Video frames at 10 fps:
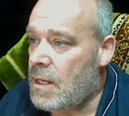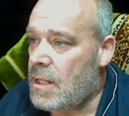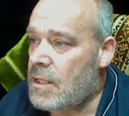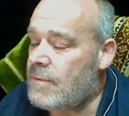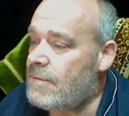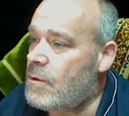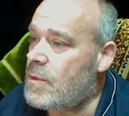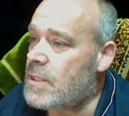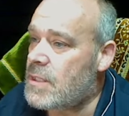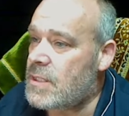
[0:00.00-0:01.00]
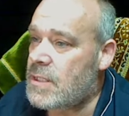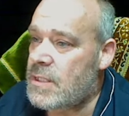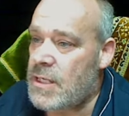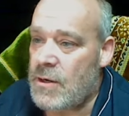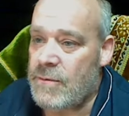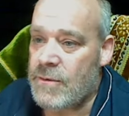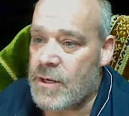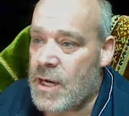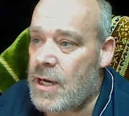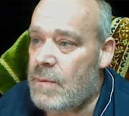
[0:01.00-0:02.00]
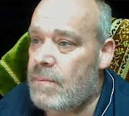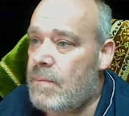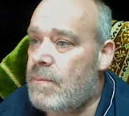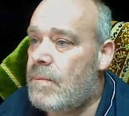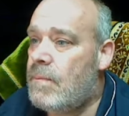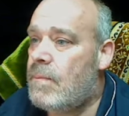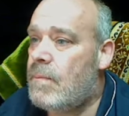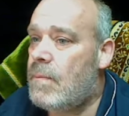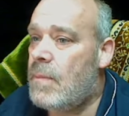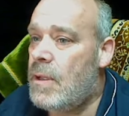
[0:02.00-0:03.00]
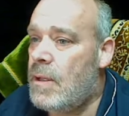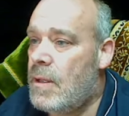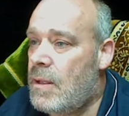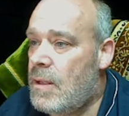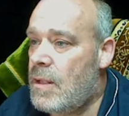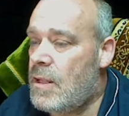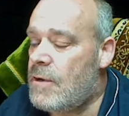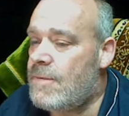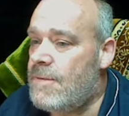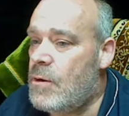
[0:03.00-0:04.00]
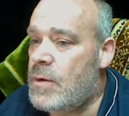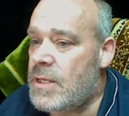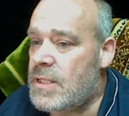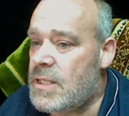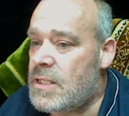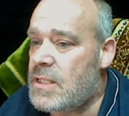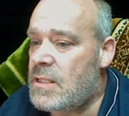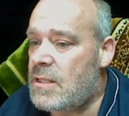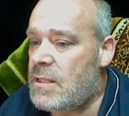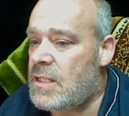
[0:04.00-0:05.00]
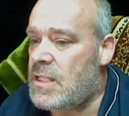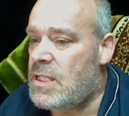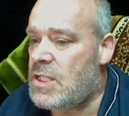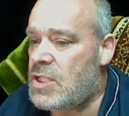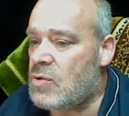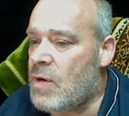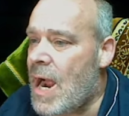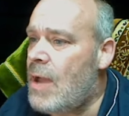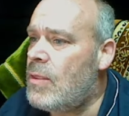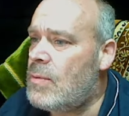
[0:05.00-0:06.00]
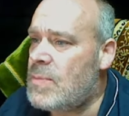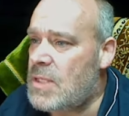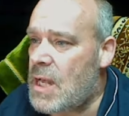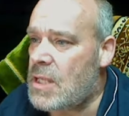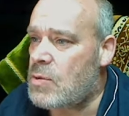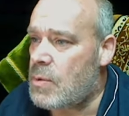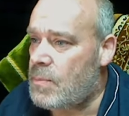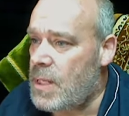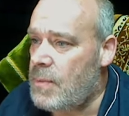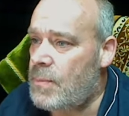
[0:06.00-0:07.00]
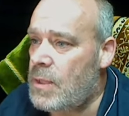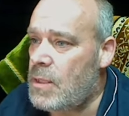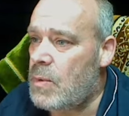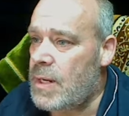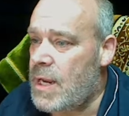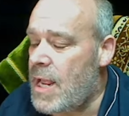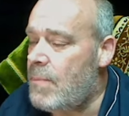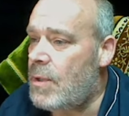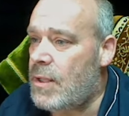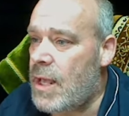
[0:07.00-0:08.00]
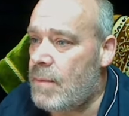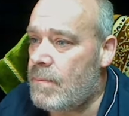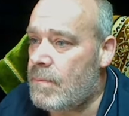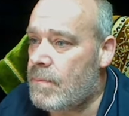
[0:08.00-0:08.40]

their focus isn't to overcome. Their focus is to surround themselves with people who enable them.